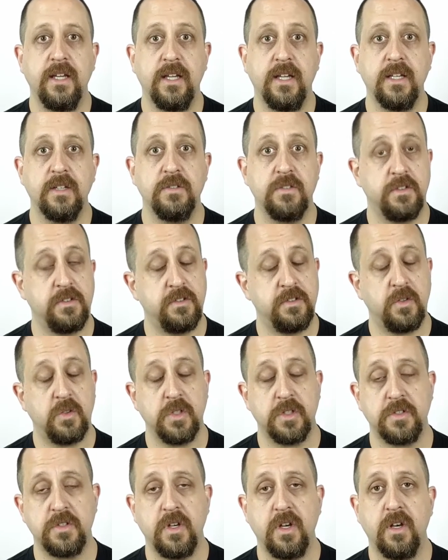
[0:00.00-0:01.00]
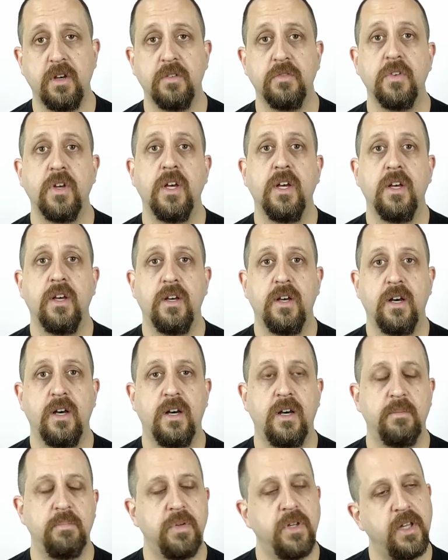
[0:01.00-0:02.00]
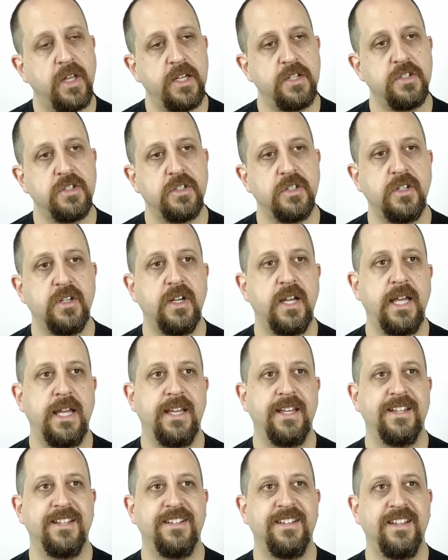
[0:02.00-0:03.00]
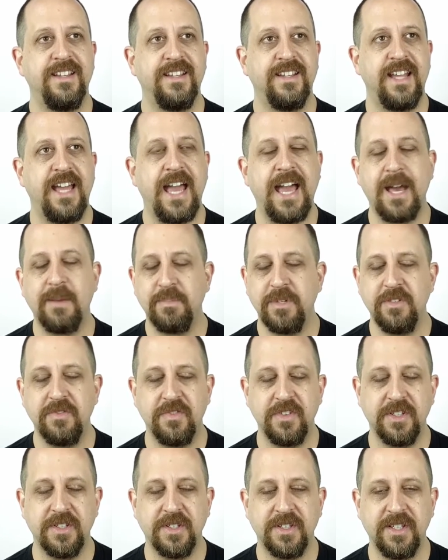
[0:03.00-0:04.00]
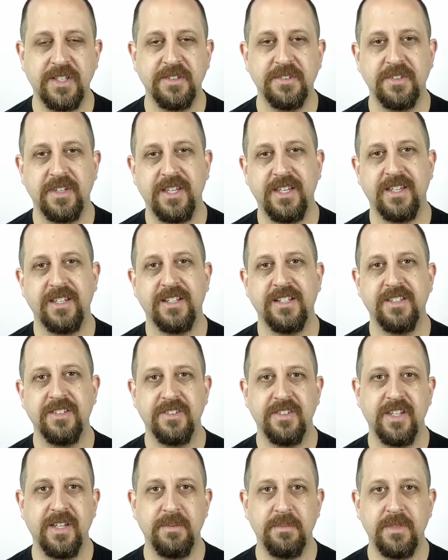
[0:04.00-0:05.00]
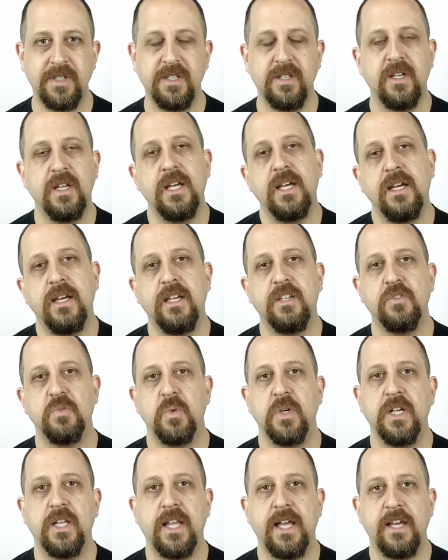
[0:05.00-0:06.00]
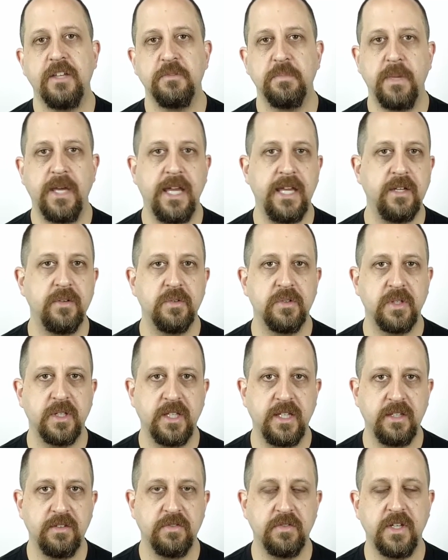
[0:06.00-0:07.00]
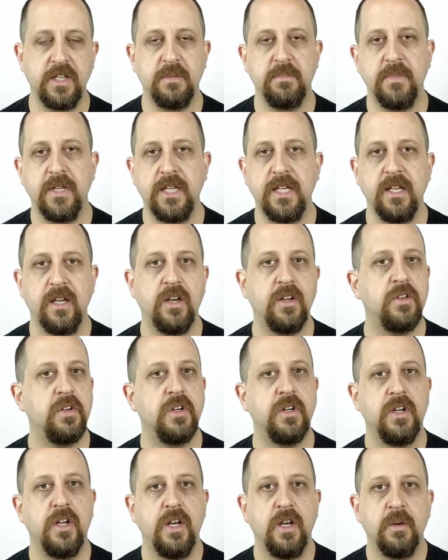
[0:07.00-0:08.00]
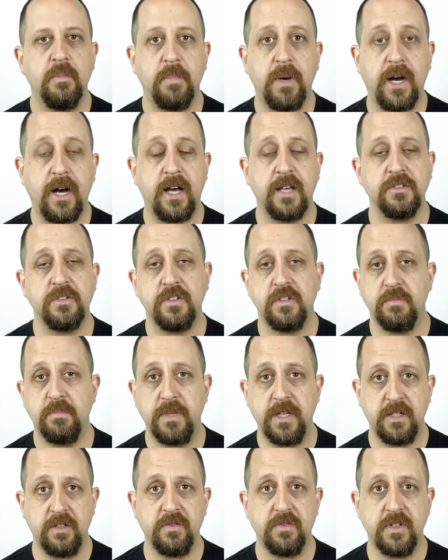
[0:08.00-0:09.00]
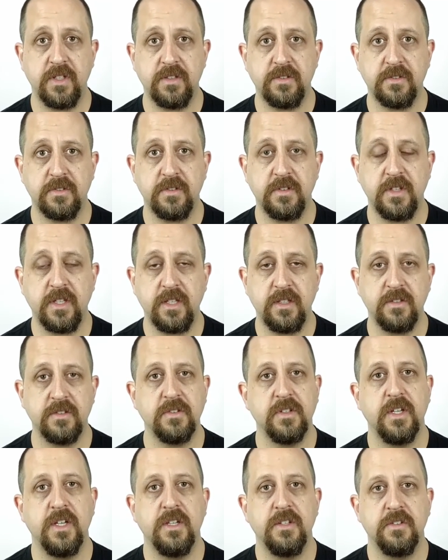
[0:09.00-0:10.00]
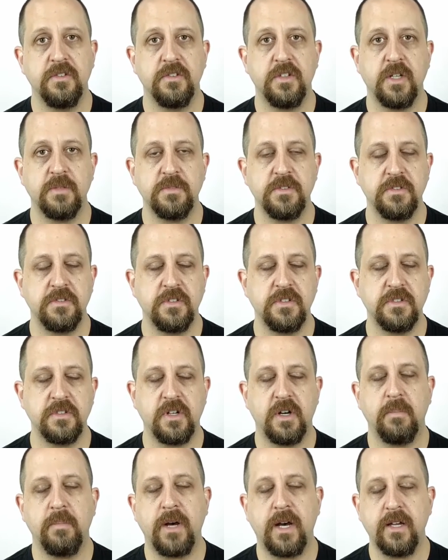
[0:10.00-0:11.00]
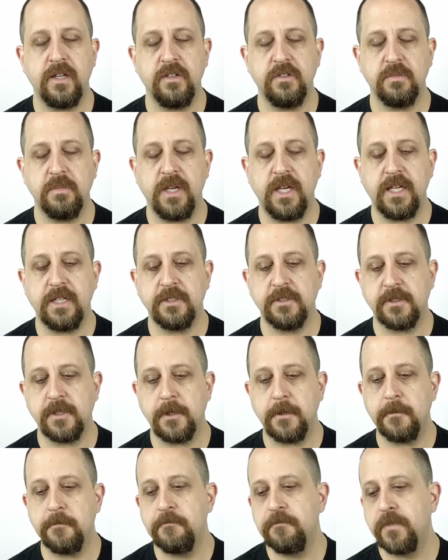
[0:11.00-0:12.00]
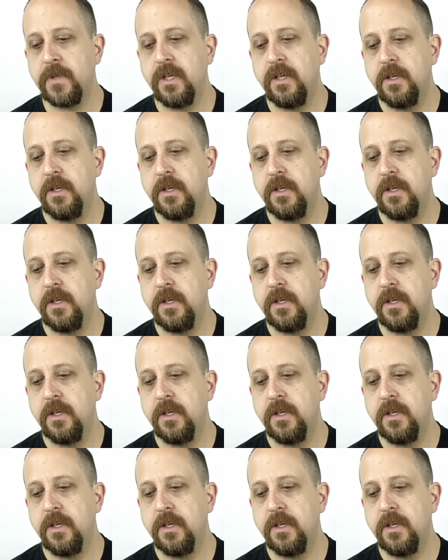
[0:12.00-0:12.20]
It gives a source of pleasure and happy feelings and contentment, as well as pain relief and many other positive benefits to these substances that our bodies make. So